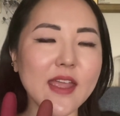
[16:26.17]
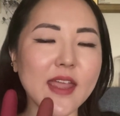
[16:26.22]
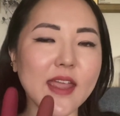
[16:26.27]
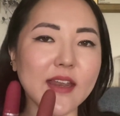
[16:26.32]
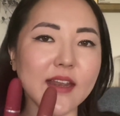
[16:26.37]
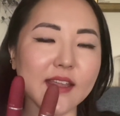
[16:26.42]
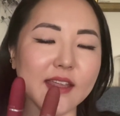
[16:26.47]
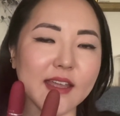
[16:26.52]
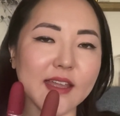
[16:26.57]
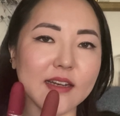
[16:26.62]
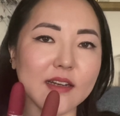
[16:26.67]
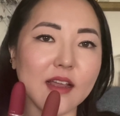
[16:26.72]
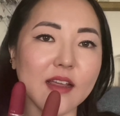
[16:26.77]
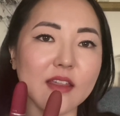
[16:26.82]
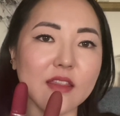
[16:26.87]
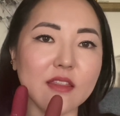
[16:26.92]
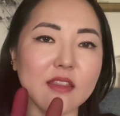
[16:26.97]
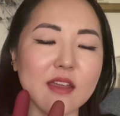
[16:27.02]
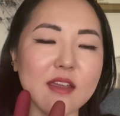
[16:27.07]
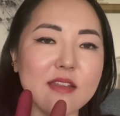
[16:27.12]
in a kit
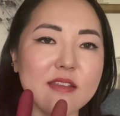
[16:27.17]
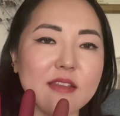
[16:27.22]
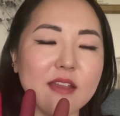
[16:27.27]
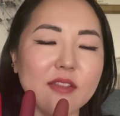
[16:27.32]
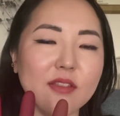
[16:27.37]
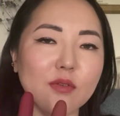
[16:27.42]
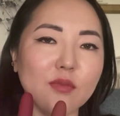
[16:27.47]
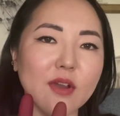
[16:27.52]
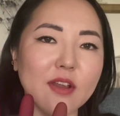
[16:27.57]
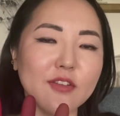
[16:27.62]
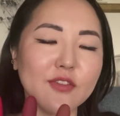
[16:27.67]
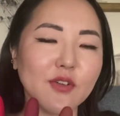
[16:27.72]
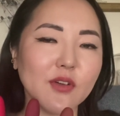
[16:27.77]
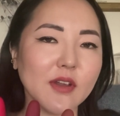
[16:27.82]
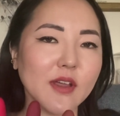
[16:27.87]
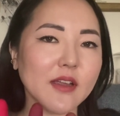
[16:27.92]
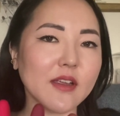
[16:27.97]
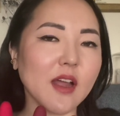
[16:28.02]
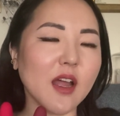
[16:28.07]
like this, and the rest you're like,